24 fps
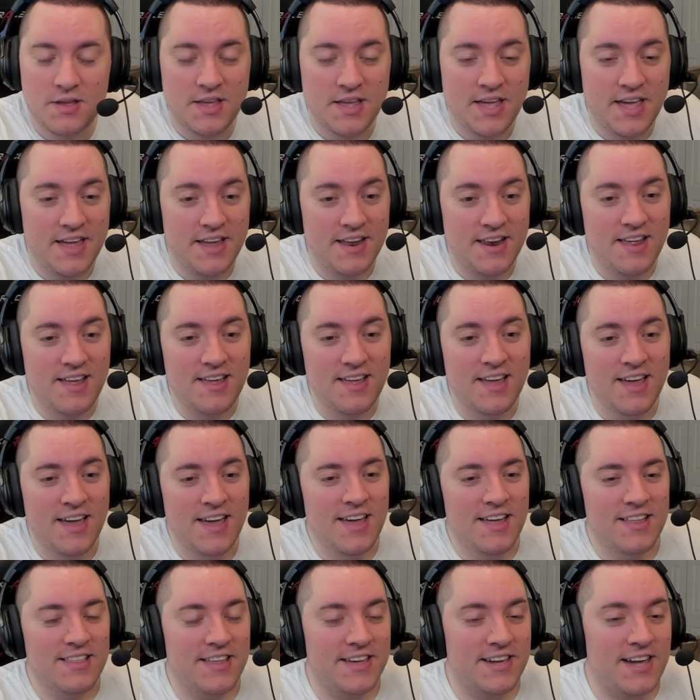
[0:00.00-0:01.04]
And
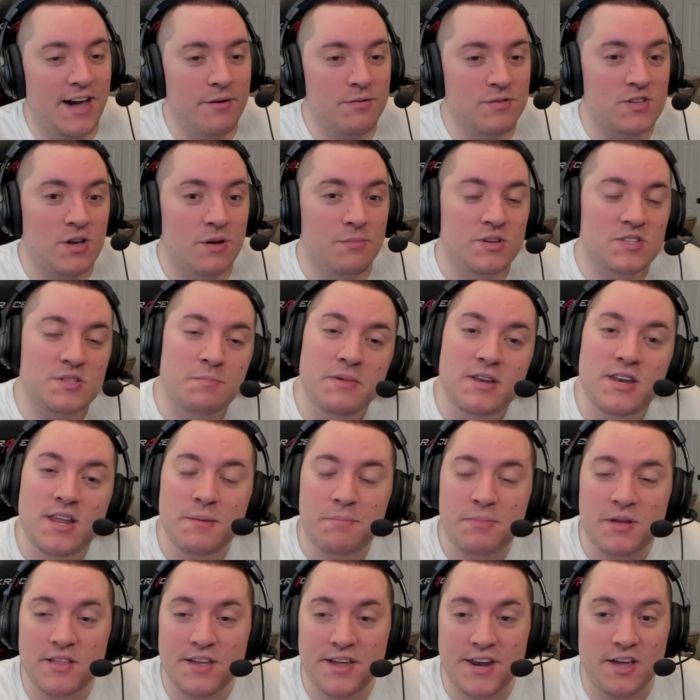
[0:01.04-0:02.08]
like, I was almost
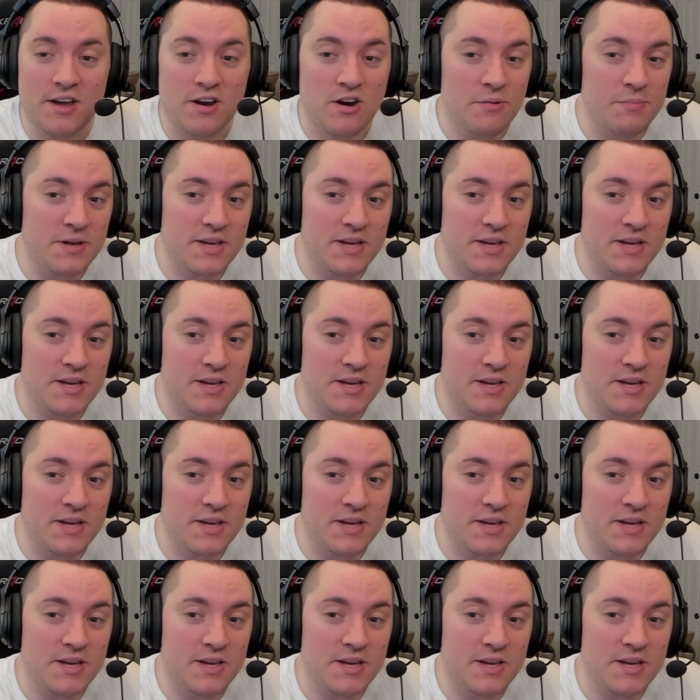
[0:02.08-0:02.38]
manipulating her,